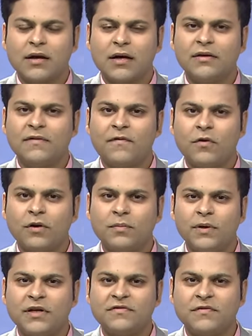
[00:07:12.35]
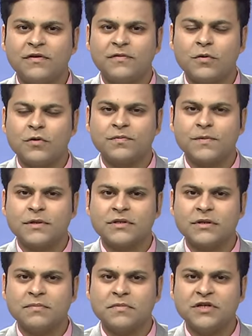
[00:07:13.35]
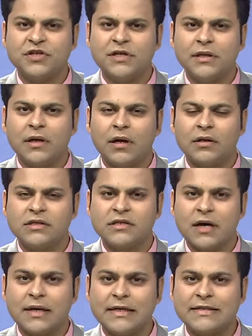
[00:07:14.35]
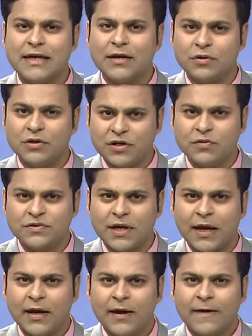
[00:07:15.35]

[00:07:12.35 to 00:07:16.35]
Qatar Foreign Ministry spokesperson Majid Al Ansari said on Tuesday